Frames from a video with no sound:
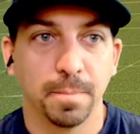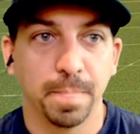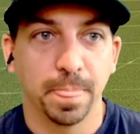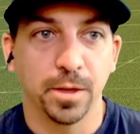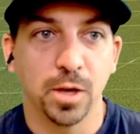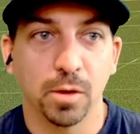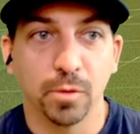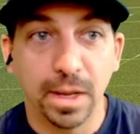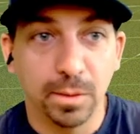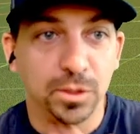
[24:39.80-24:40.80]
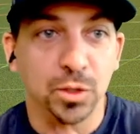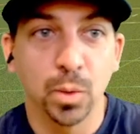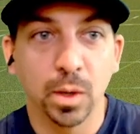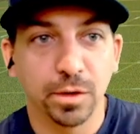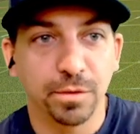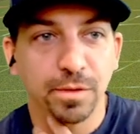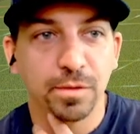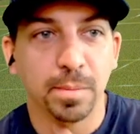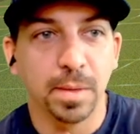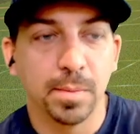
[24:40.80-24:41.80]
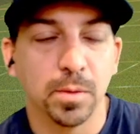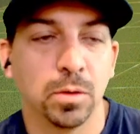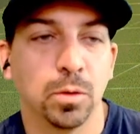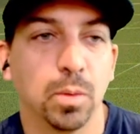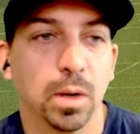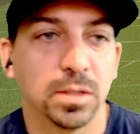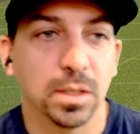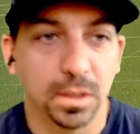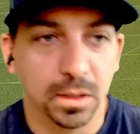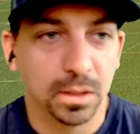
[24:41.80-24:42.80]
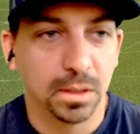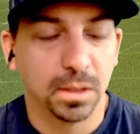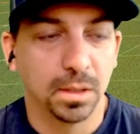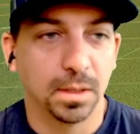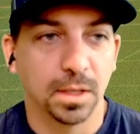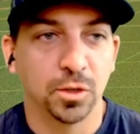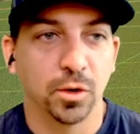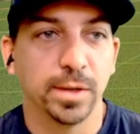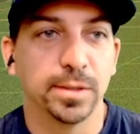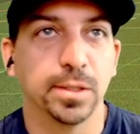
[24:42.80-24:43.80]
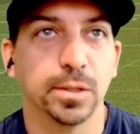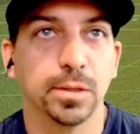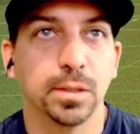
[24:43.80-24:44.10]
You got rated with 250 people? Who was it? That's crazy, dude.